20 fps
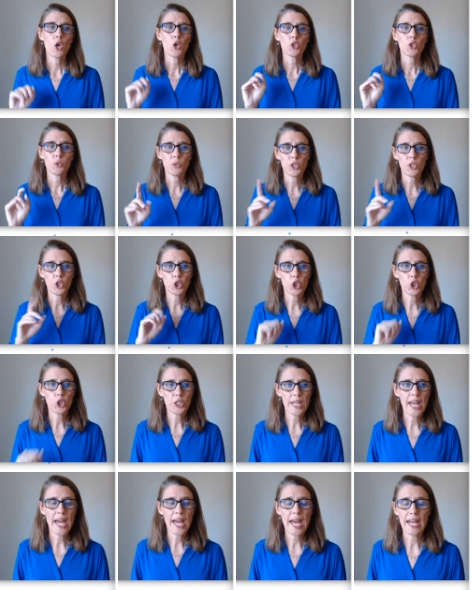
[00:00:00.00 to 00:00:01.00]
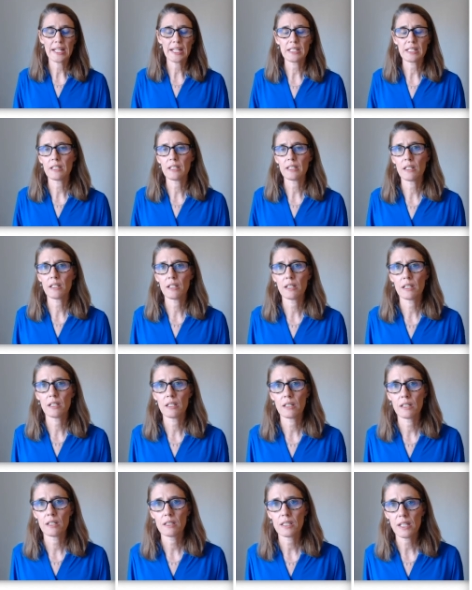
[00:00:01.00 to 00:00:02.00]
So, when you look at
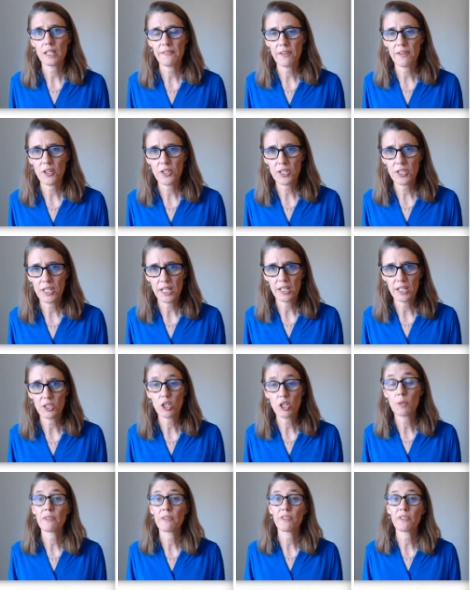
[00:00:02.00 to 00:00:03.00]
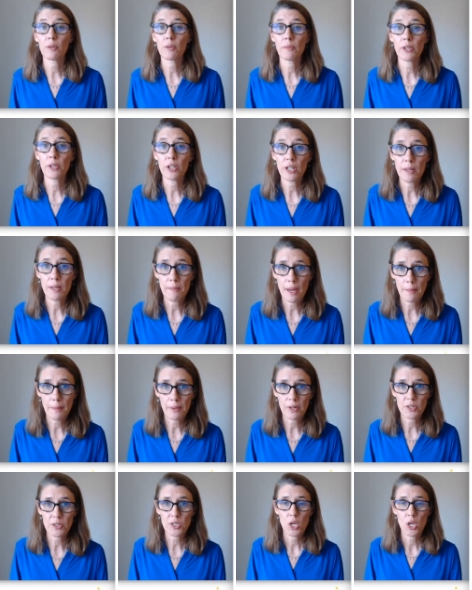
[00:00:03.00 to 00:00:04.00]
diversity in terms of community
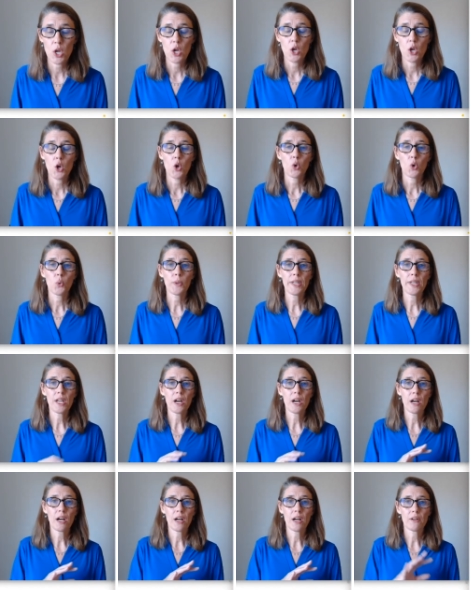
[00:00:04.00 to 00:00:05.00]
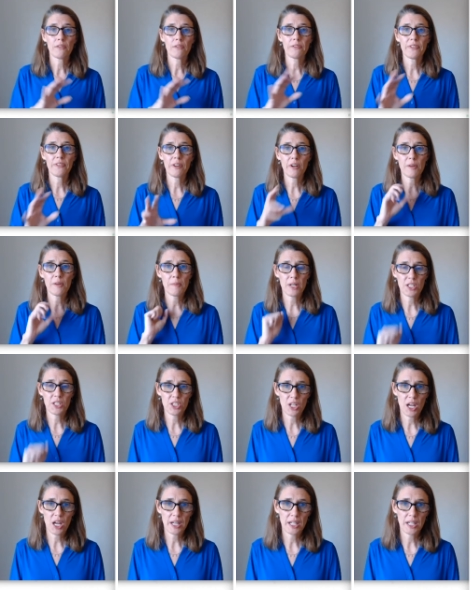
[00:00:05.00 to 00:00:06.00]
members, we are very much
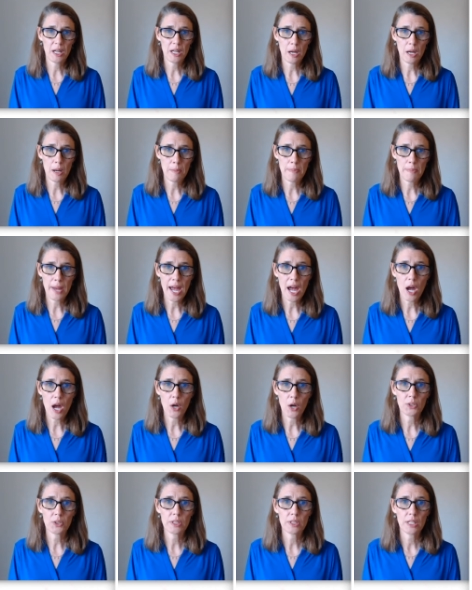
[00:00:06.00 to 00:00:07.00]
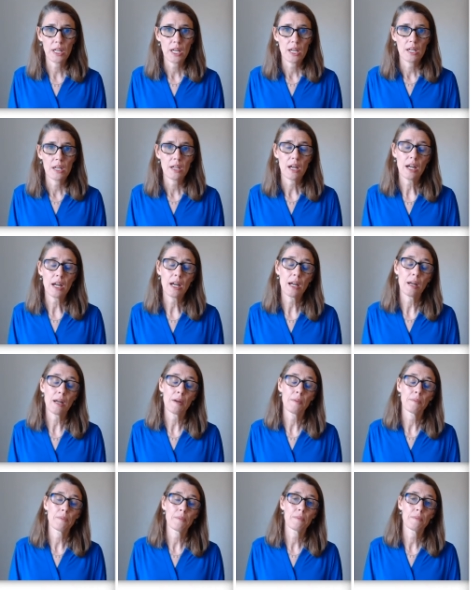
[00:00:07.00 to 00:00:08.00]
talking about
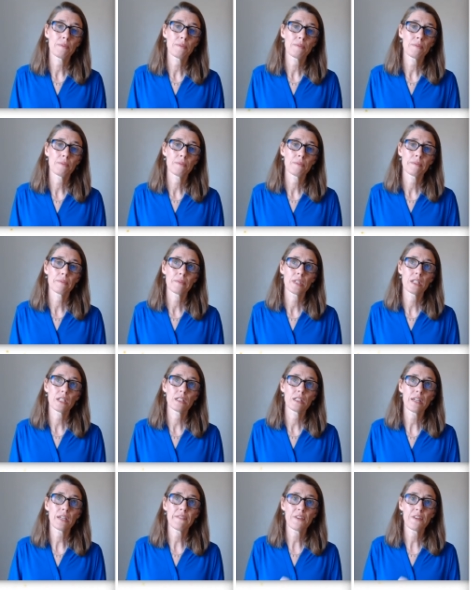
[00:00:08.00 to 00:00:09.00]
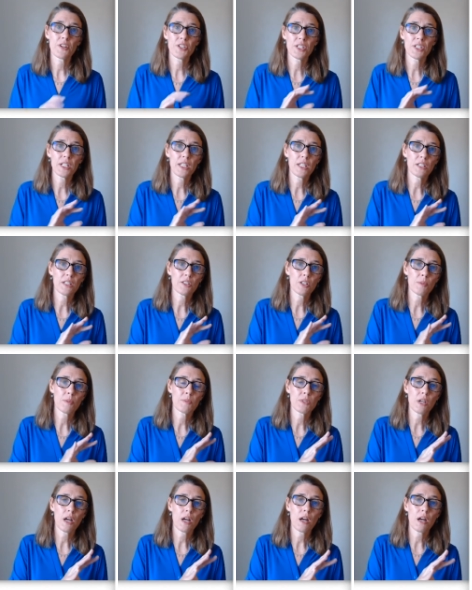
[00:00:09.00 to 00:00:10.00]
um, diversity in
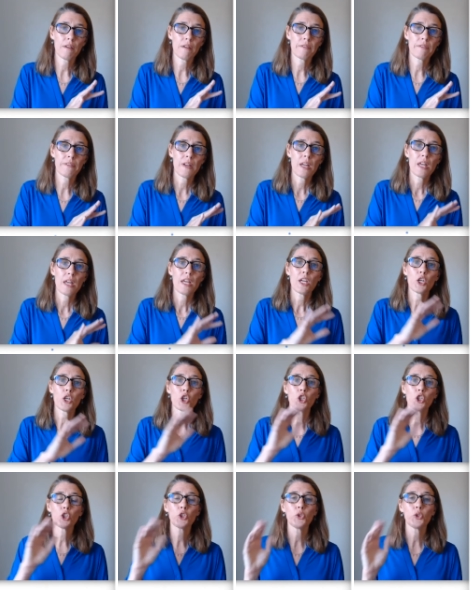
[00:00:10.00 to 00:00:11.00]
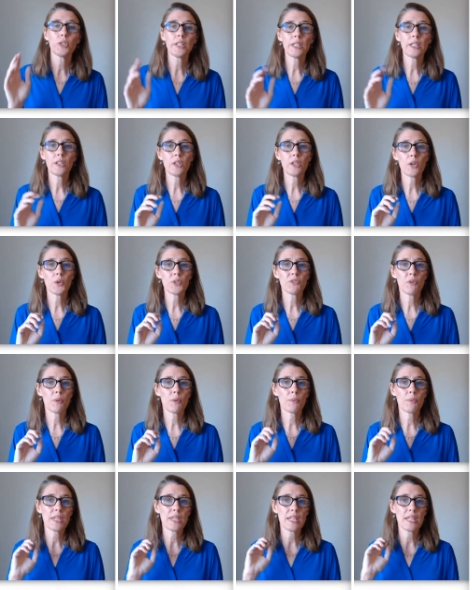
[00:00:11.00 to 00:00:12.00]
terms of including those
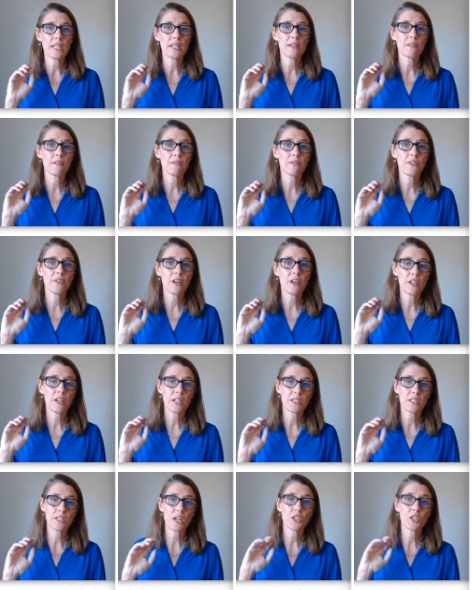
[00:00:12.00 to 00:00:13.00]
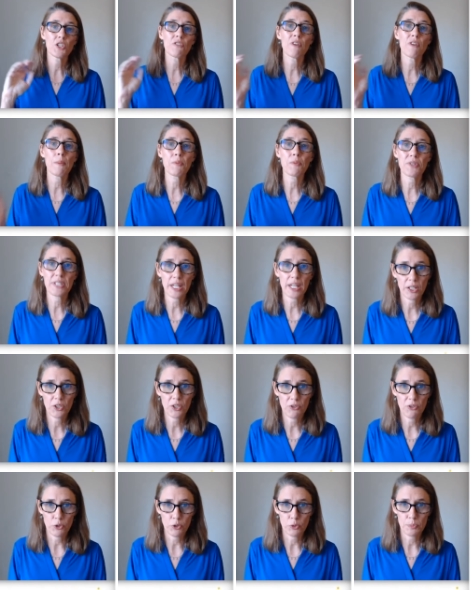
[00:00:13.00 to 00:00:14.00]
from the various underrepresented
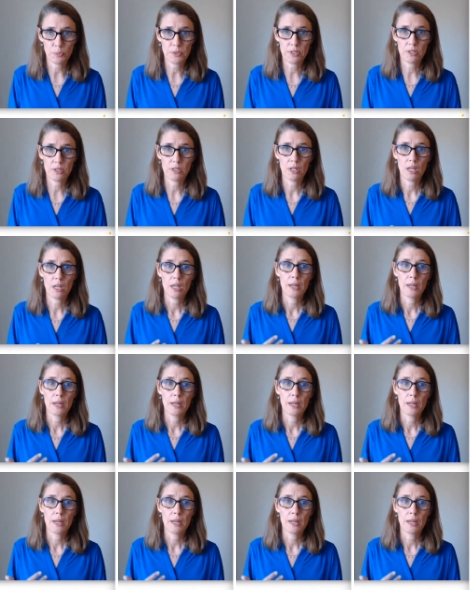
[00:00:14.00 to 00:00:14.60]
groups.